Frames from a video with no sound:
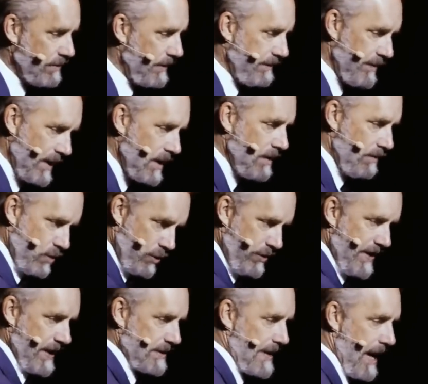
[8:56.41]
If good
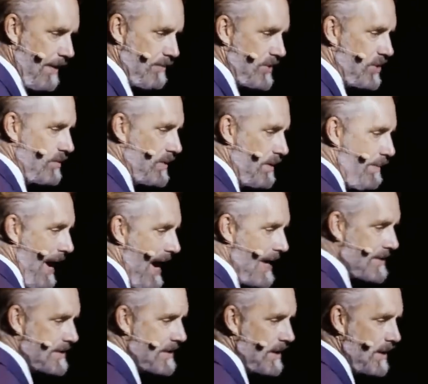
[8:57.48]
things happened to you in the
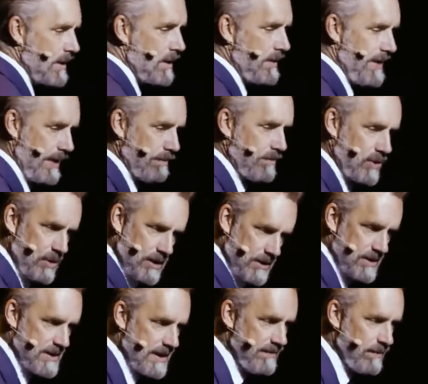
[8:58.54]
past, then
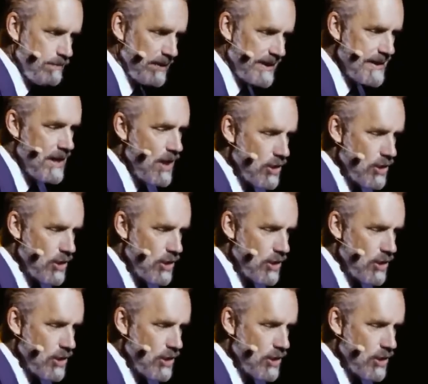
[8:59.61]
conceivably